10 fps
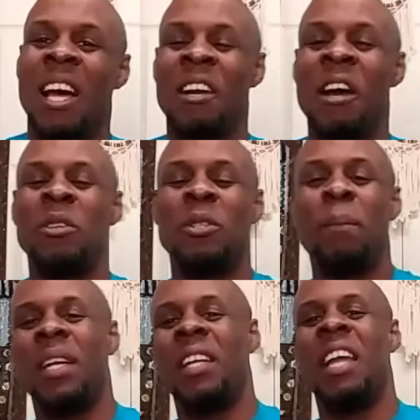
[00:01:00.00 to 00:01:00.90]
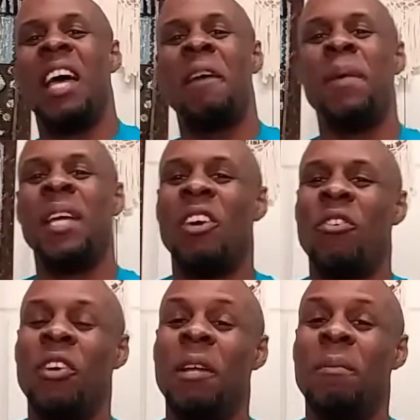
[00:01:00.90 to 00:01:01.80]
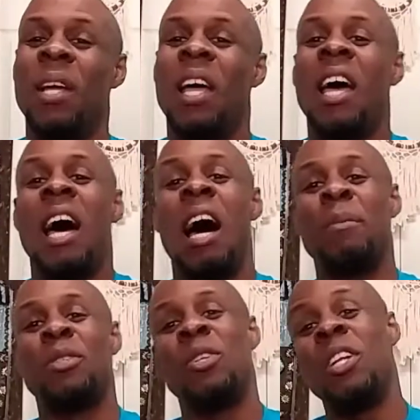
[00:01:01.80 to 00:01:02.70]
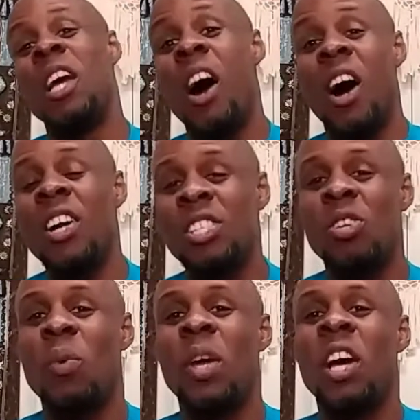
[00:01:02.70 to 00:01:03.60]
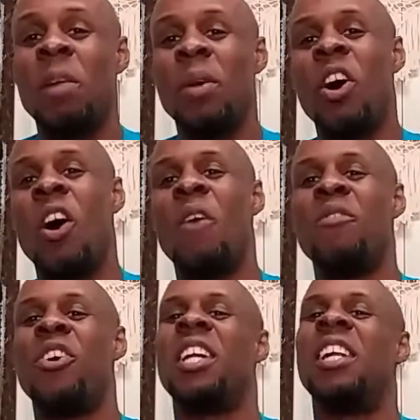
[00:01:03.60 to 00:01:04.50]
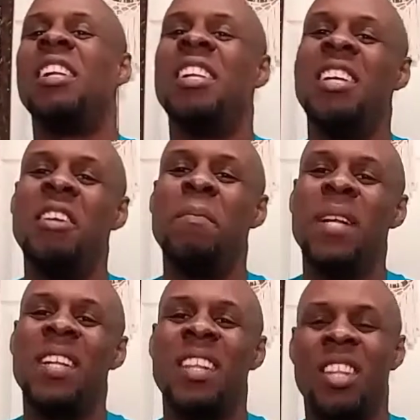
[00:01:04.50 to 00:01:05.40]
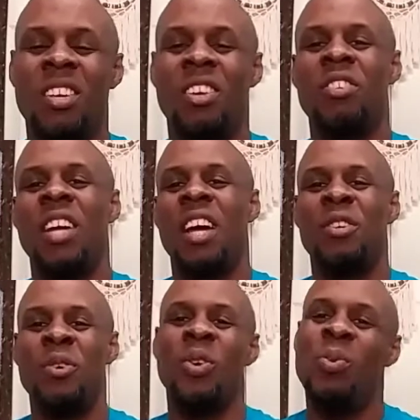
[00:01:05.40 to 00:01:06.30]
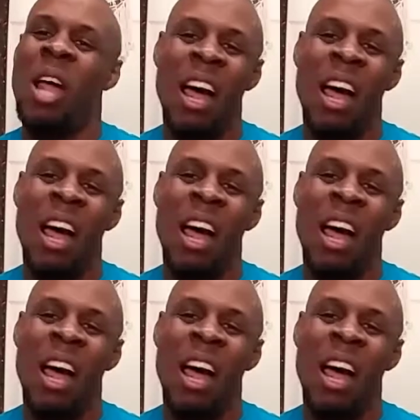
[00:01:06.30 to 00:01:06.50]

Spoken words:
on how to play the Nyabingi rhythm. Today also we're going to be covering a little bit of theory. I know we